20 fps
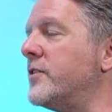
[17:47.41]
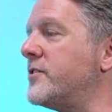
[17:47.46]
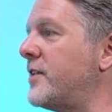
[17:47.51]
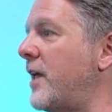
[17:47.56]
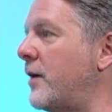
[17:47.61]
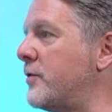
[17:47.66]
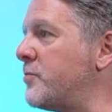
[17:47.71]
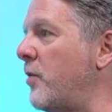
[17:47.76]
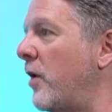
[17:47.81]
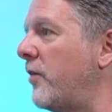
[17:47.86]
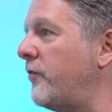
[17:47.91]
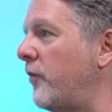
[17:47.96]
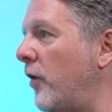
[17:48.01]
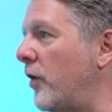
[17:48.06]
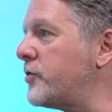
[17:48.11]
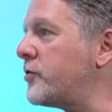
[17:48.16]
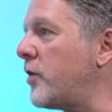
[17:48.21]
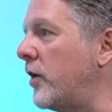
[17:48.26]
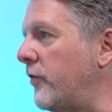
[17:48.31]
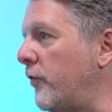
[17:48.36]
So that was my
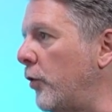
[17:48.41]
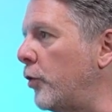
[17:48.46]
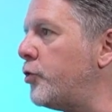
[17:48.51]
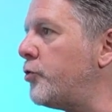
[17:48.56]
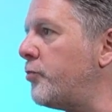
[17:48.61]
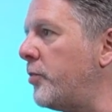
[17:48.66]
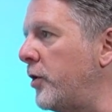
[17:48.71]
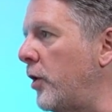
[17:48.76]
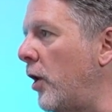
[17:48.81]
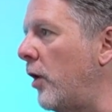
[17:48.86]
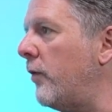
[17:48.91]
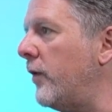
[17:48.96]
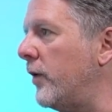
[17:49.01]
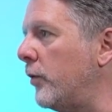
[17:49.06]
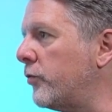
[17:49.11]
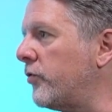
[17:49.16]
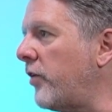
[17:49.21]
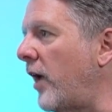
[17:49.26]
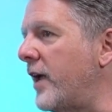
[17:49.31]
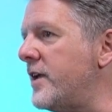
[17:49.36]
first kind of
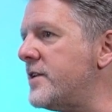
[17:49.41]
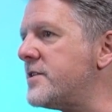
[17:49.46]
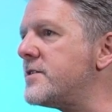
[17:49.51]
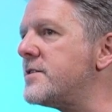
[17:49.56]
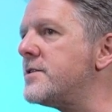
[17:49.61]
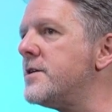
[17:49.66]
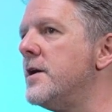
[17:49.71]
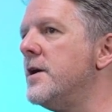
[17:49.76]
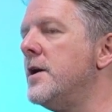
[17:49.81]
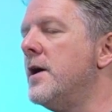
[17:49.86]
entrepreneurial taste.